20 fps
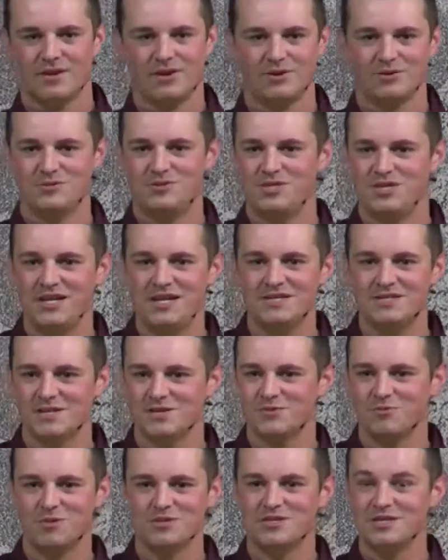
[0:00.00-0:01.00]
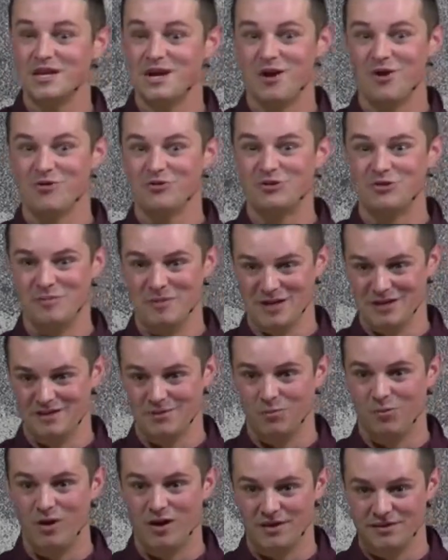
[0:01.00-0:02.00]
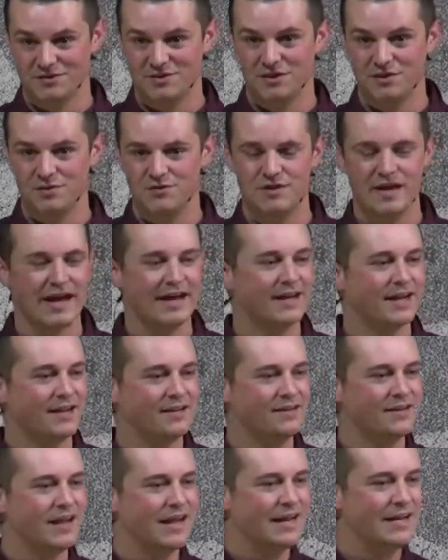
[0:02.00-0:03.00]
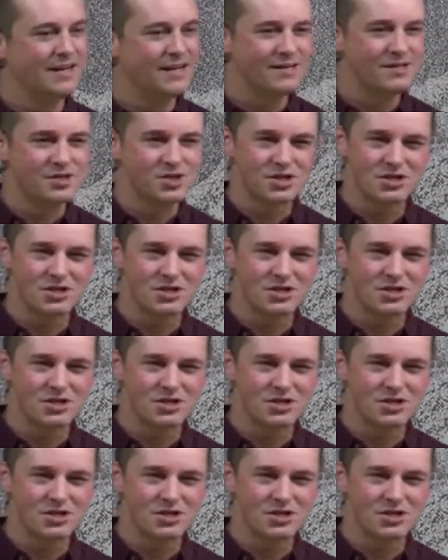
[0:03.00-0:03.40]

Oh, Jesus was the ultimate one to do that. And he didn't